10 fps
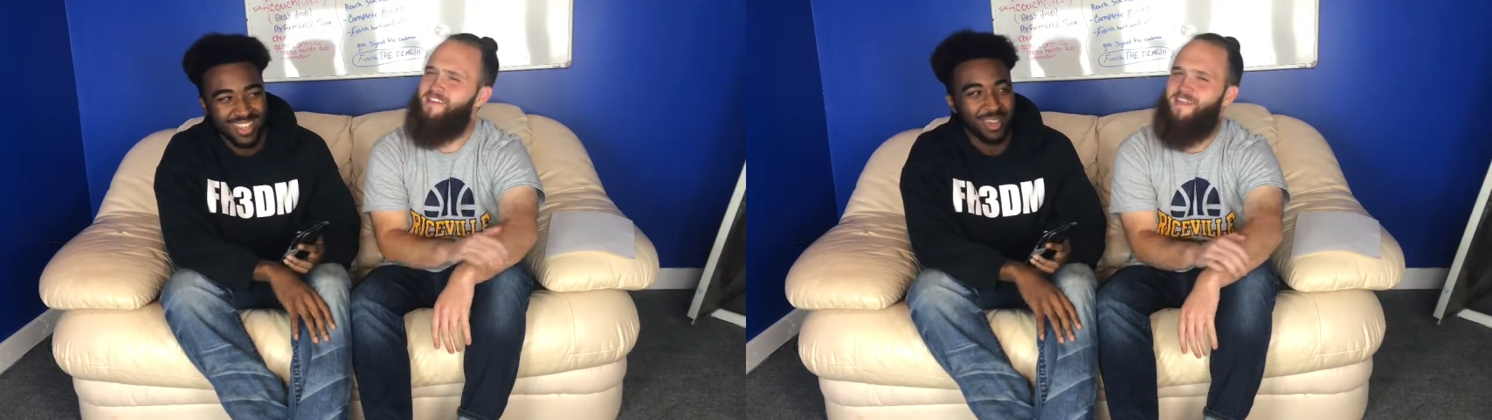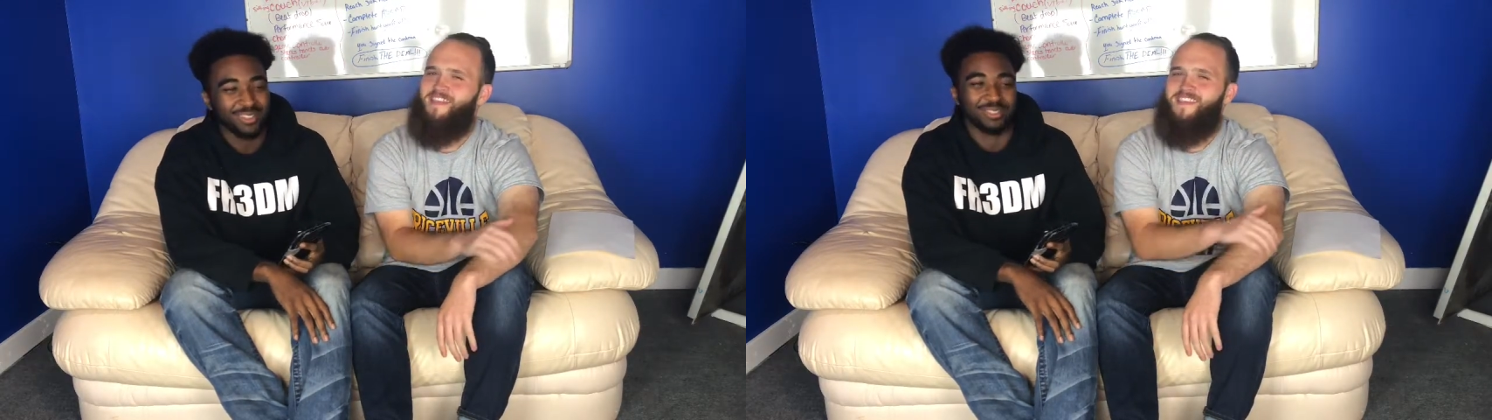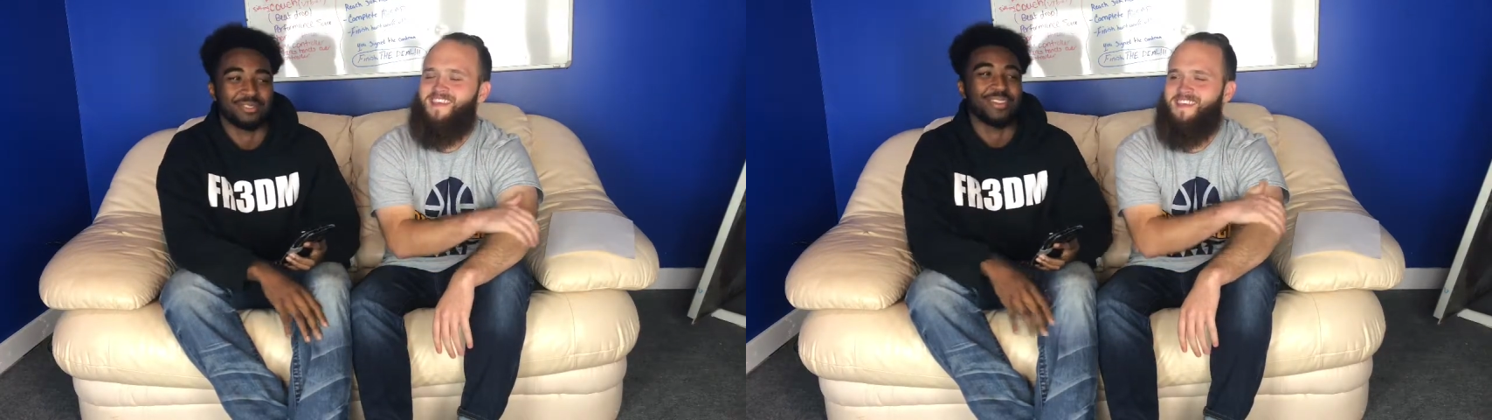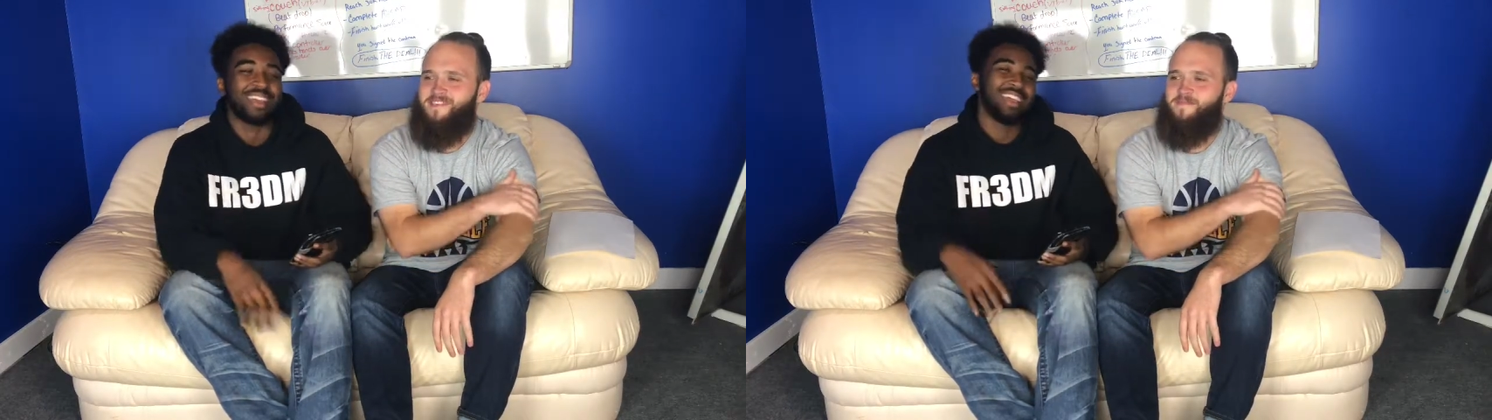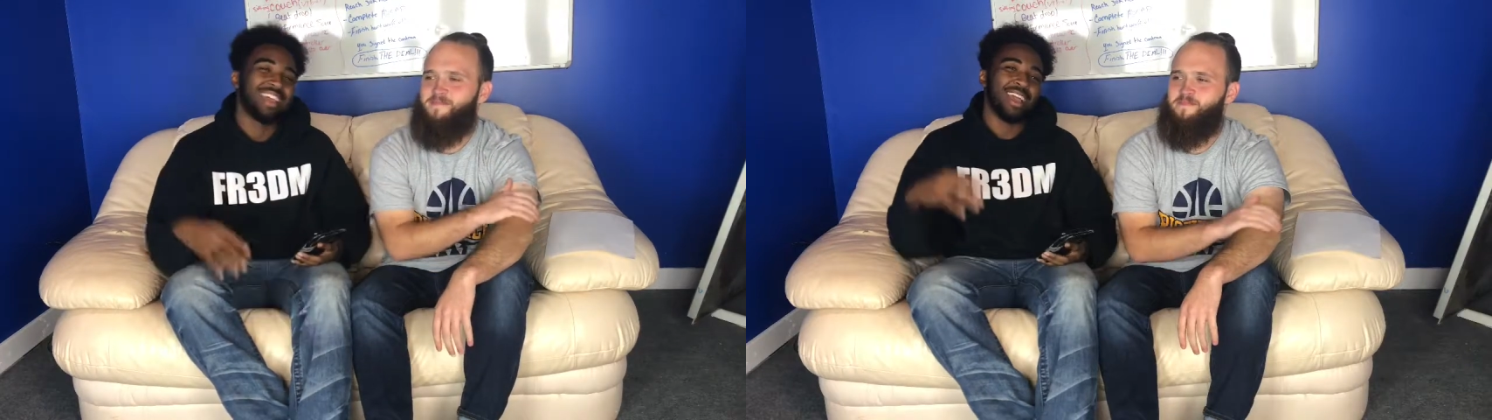Speaker 1: that was a,
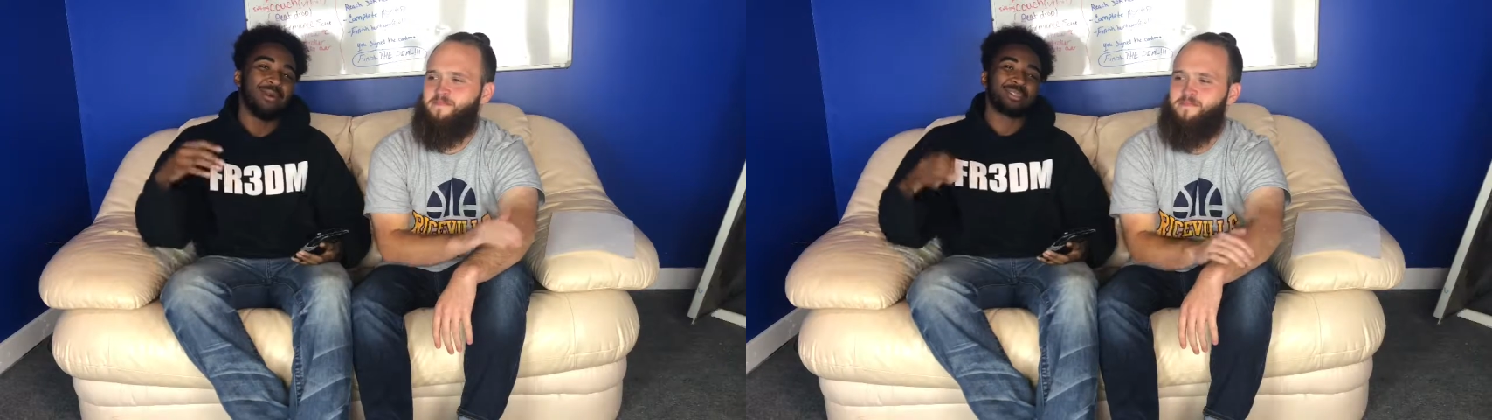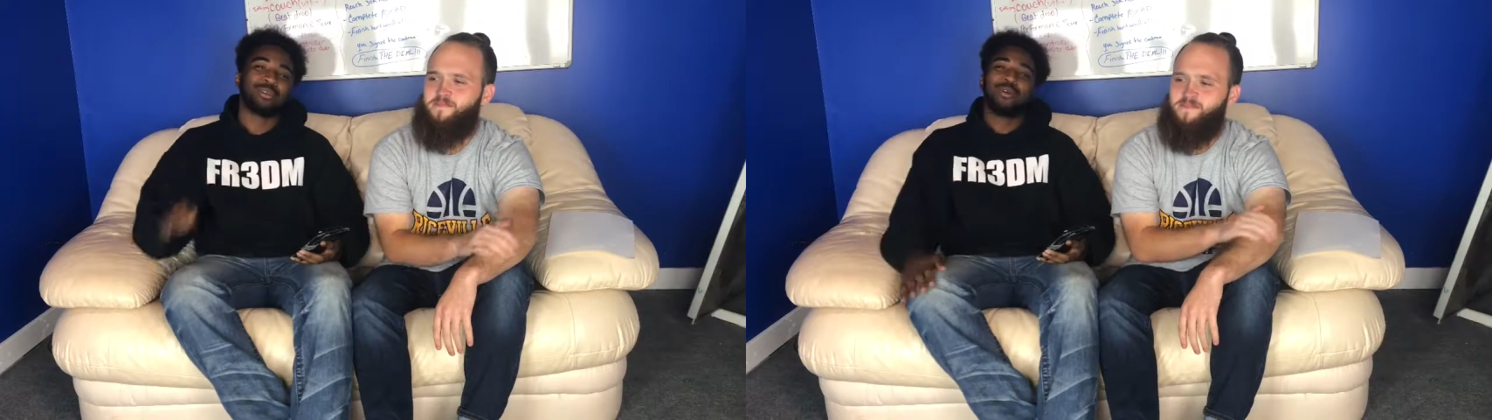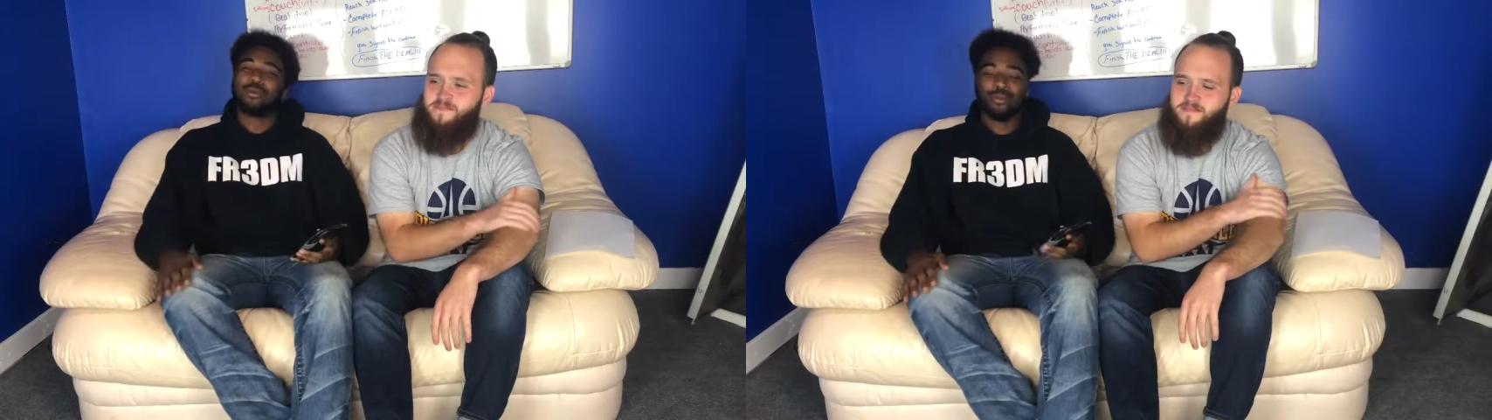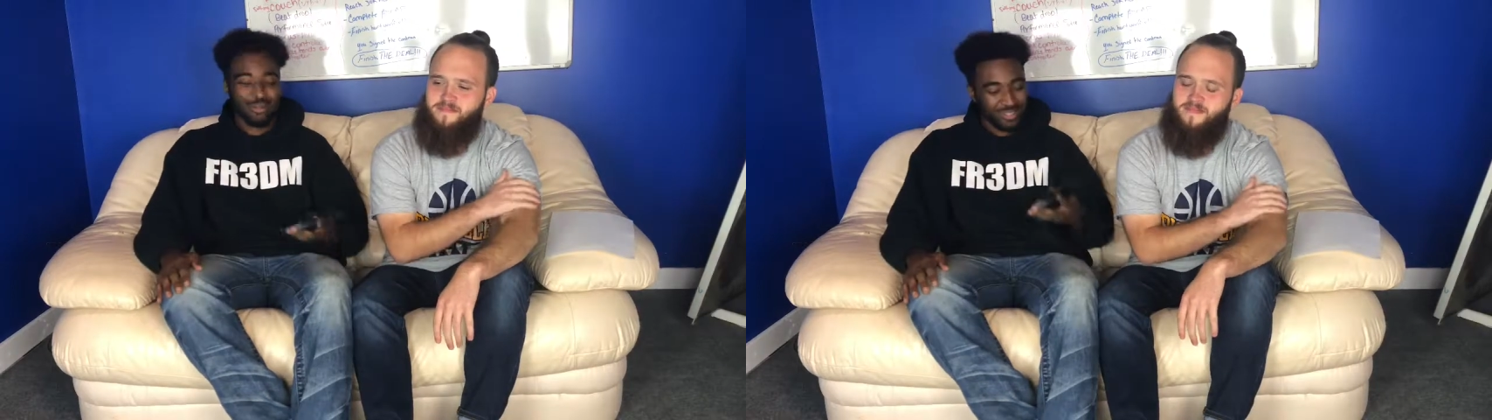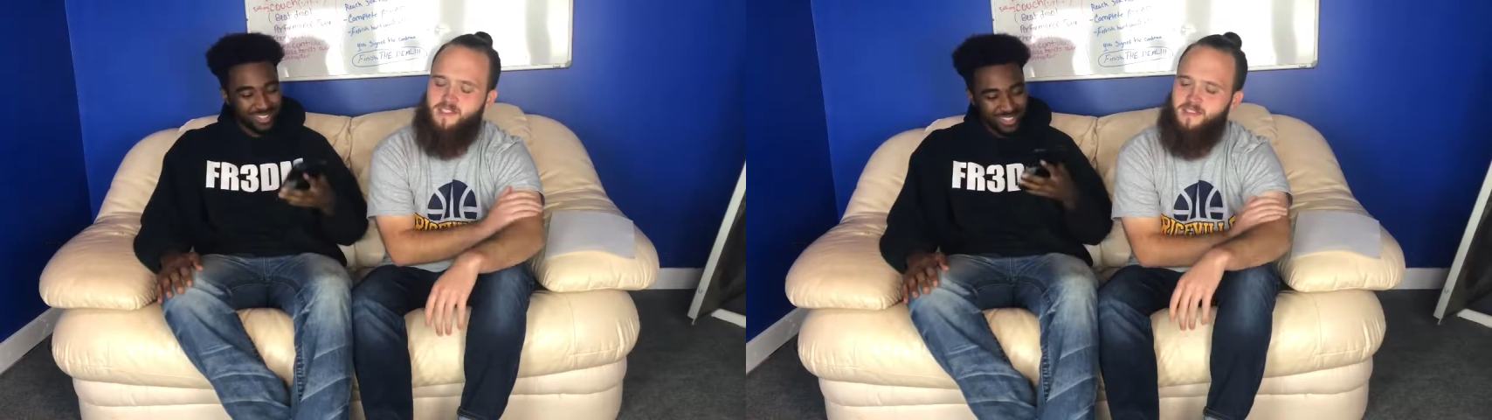that was
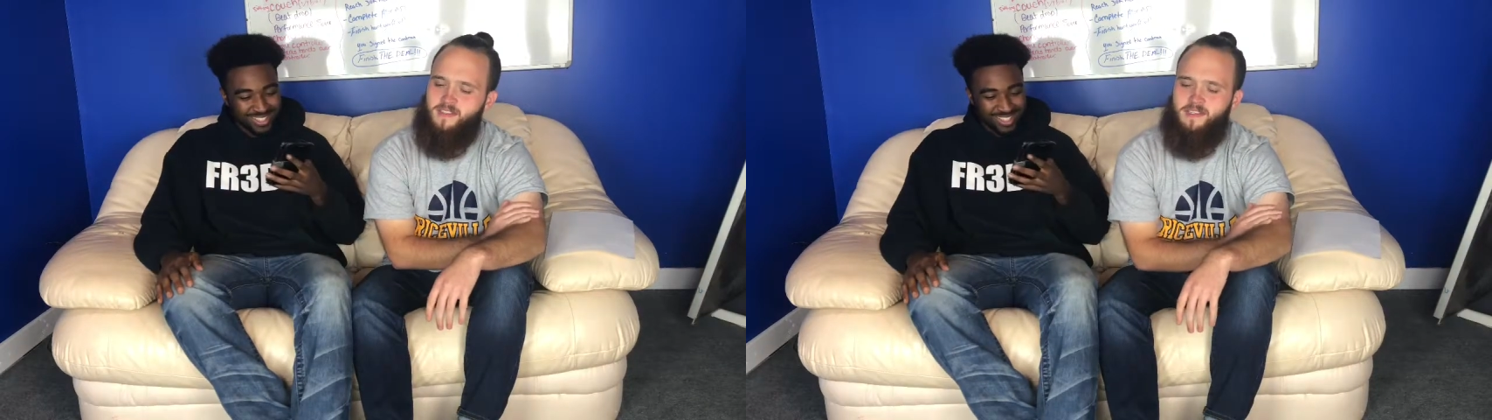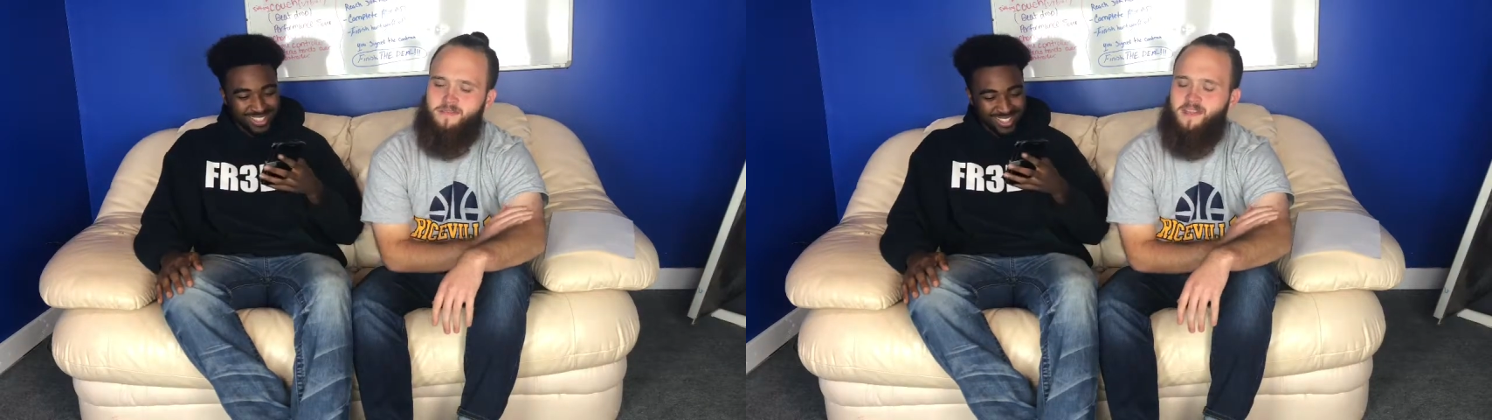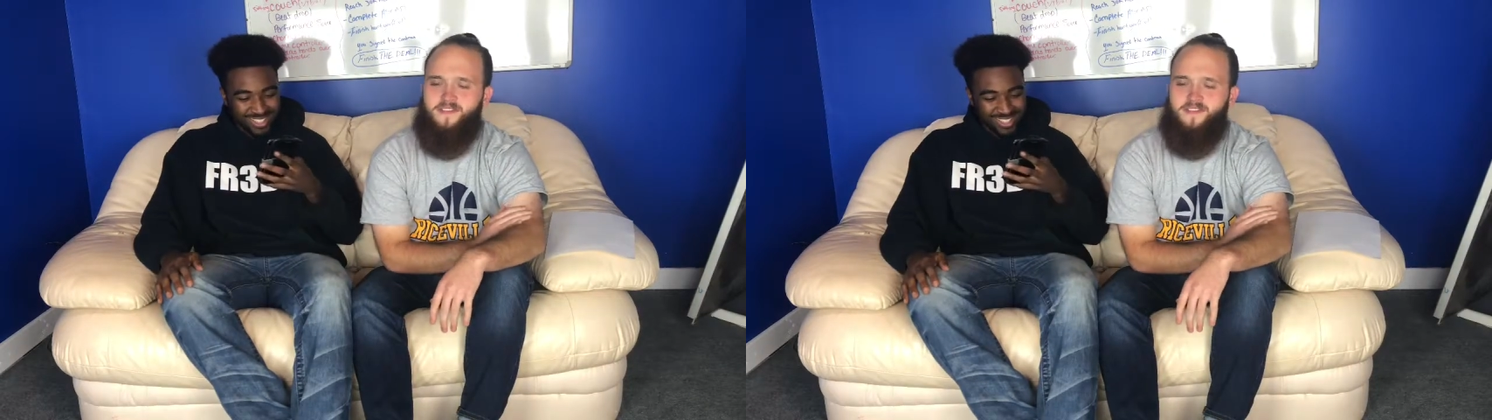horrible. But